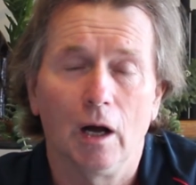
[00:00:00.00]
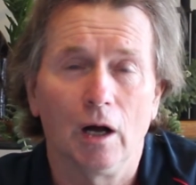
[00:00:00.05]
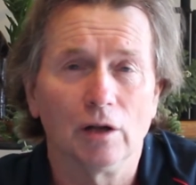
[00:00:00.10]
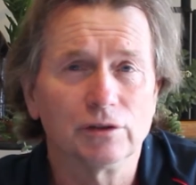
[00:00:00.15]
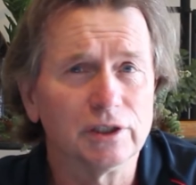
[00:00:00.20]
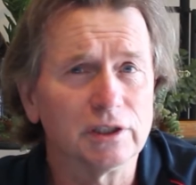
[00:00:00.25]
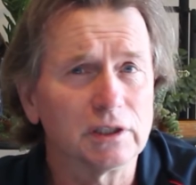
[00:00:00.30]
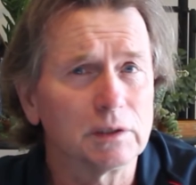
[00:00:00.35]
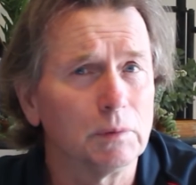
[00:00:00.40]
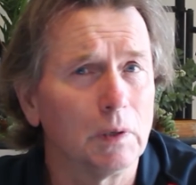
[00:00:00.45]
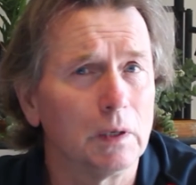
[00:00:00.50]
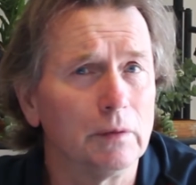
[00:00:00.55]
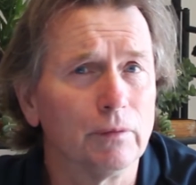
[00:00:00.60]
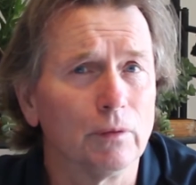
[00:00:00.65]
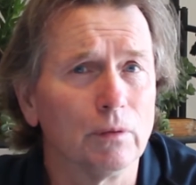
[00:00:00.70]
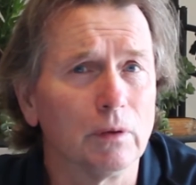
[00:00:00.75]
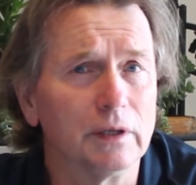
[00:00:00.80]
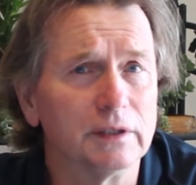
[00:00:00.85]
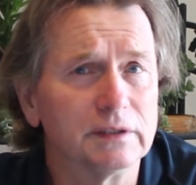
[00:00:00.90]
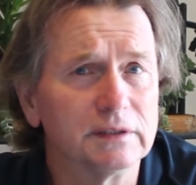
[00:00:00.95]
I'll just go over
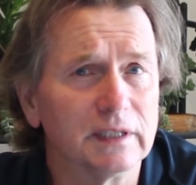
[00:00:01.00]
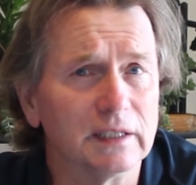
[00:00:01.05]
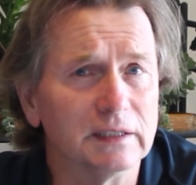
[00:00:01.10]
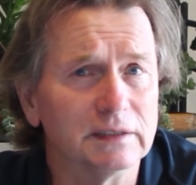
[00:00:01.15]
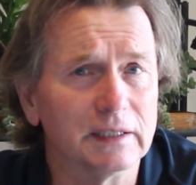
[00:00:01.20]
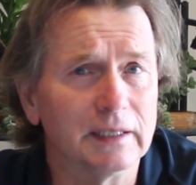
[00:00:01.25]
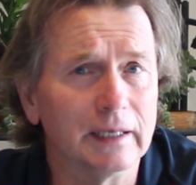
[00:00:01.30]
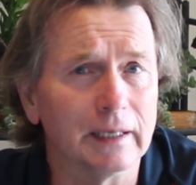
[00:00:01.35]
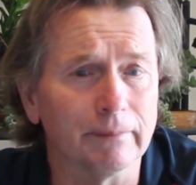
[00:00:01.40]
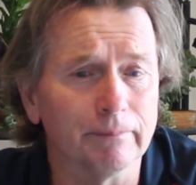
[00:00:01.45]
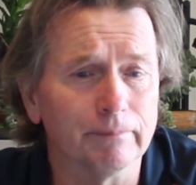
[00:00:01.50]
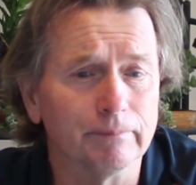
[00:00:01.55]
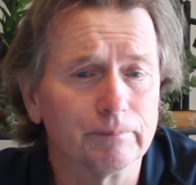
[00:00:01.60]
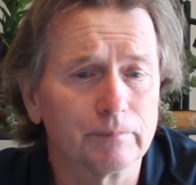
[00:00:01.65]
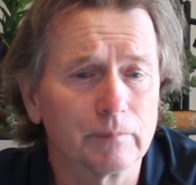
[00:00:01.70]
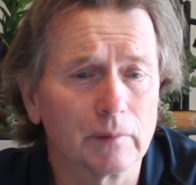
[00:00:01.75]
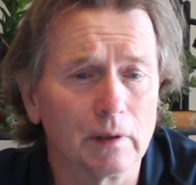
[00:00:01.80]
all those things again.